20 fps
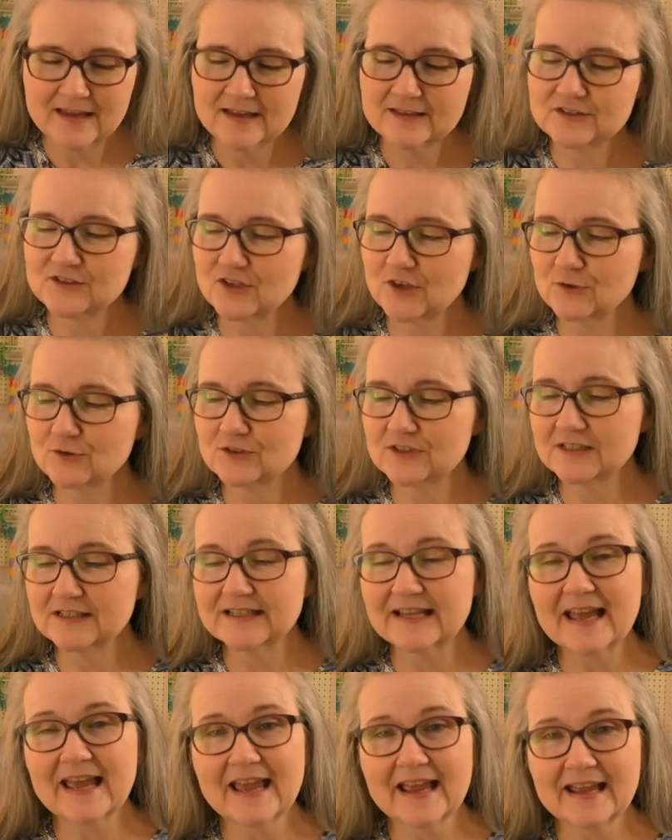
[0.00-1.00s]
So
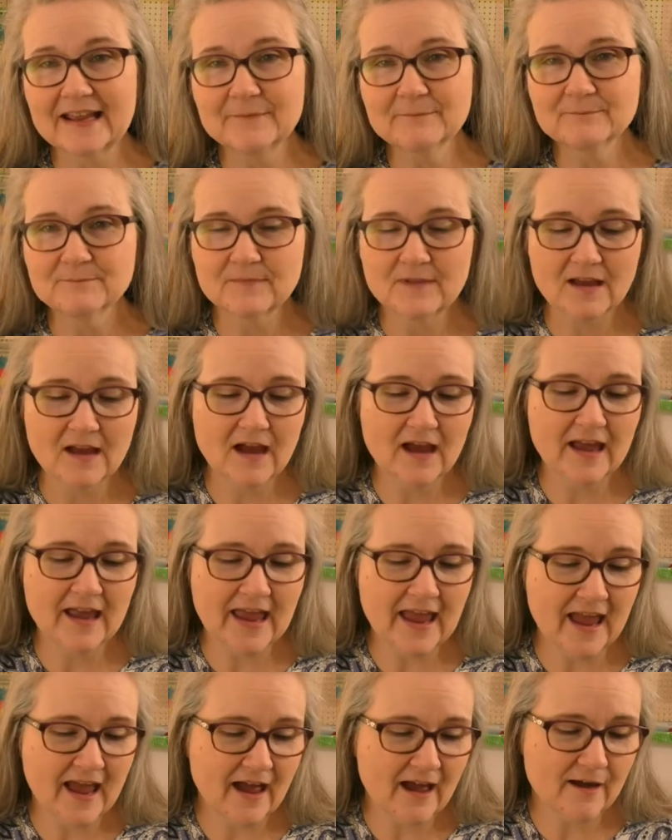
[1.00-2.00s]
today I
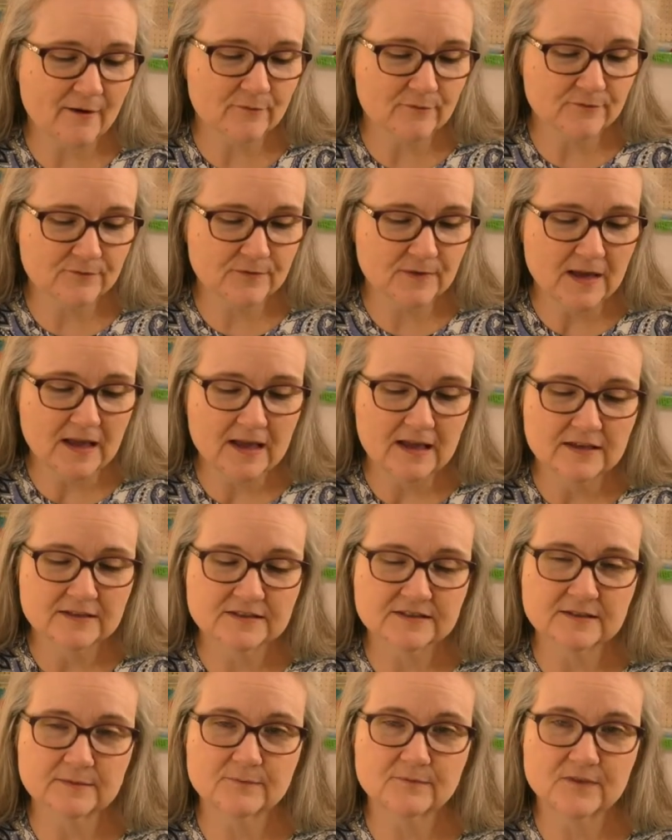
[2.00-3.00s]
have
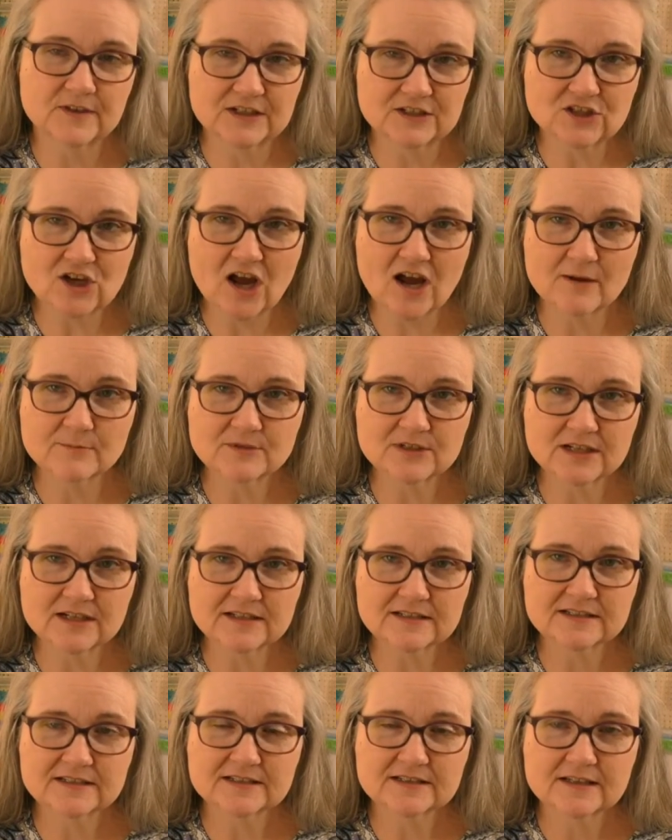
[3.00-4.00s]
some finished
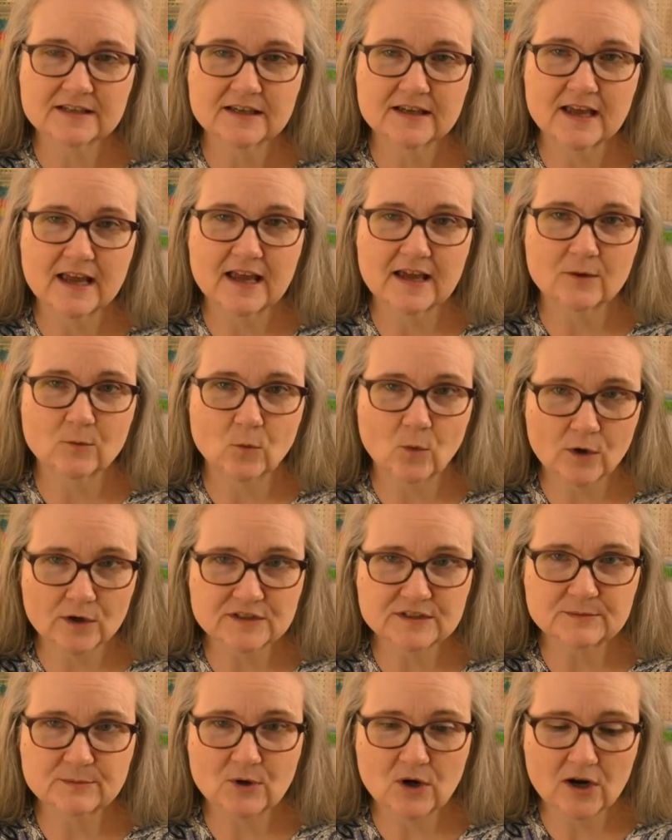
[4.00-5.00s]
objects and
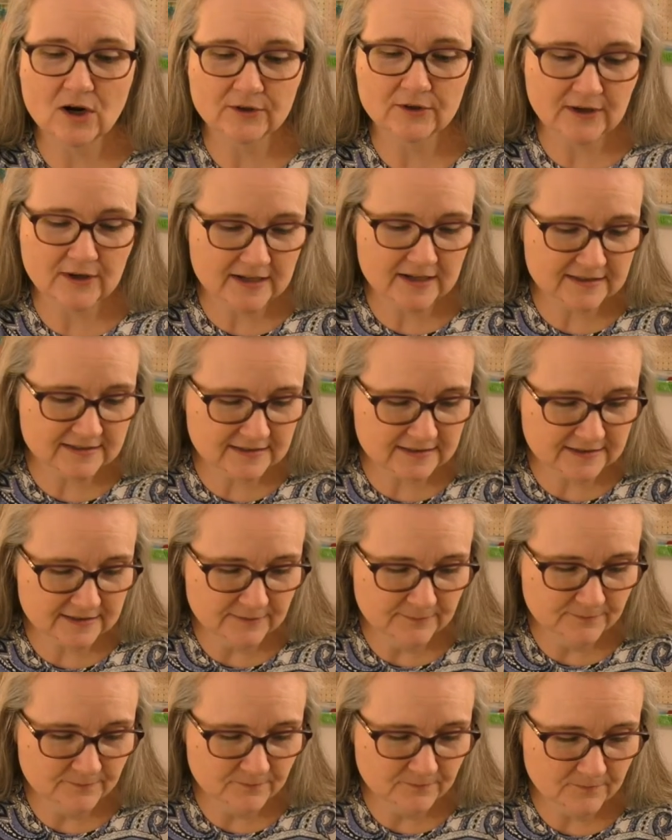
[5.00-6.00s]
works in progress
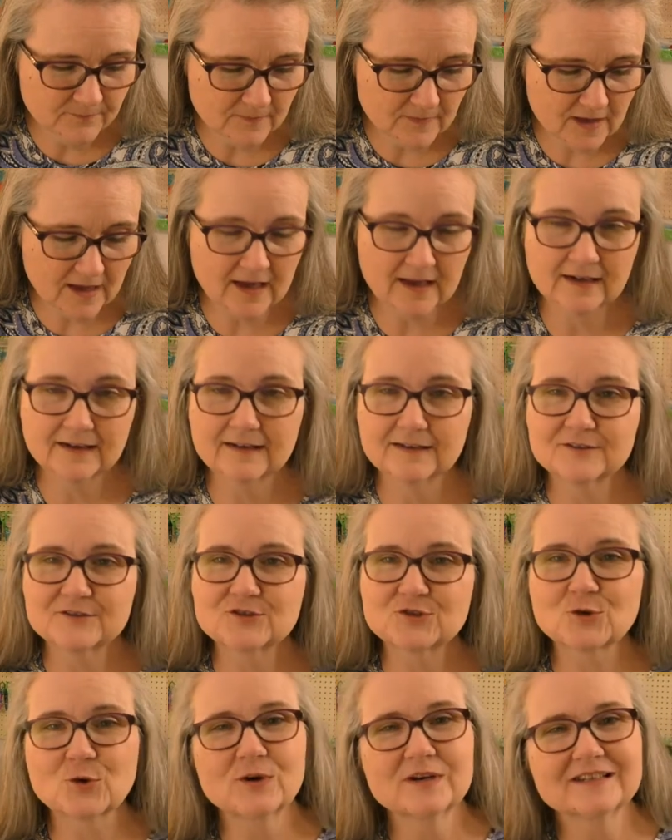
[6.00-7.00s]
and a little
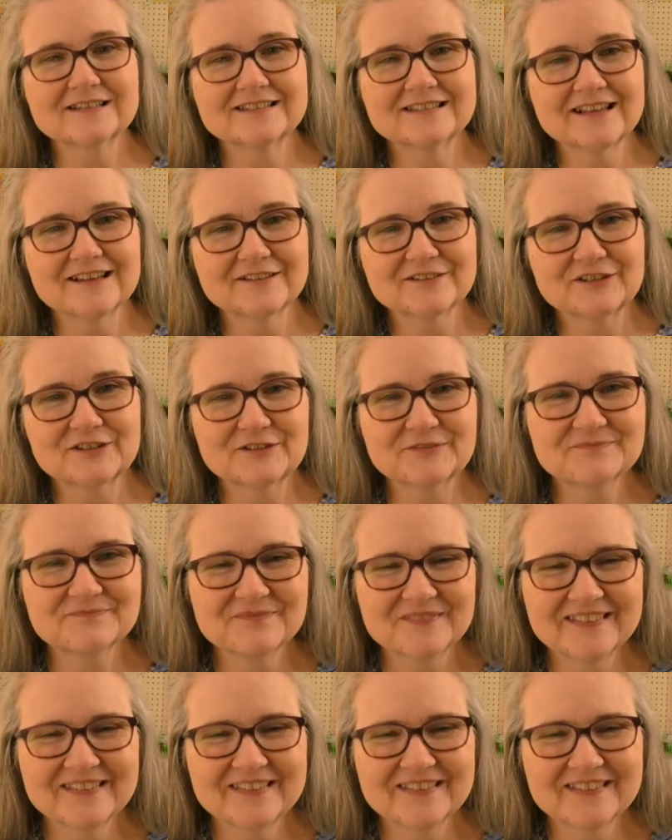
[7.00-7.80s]
story to tell you.